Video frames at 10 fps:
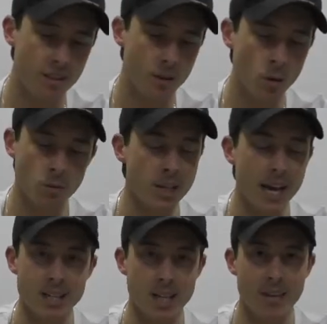all it would
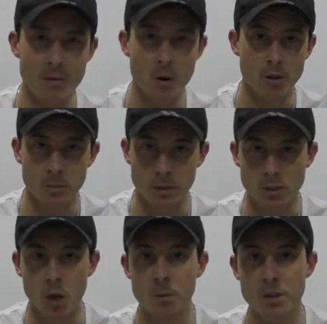take is a heavy box to be on
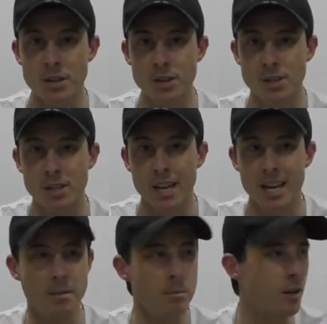top of this
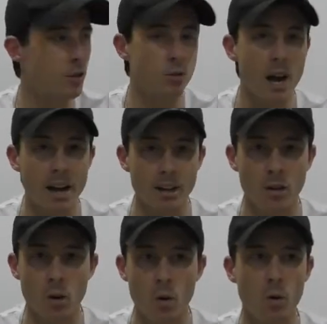in a
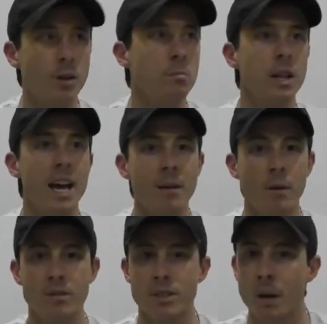truck or in a plane
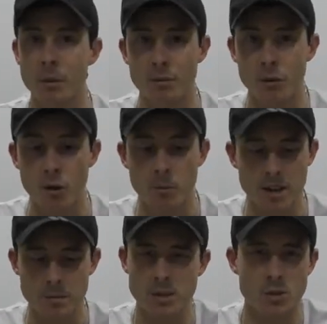where it's coming from, and
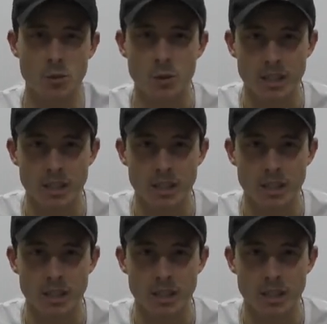it'd be destroyed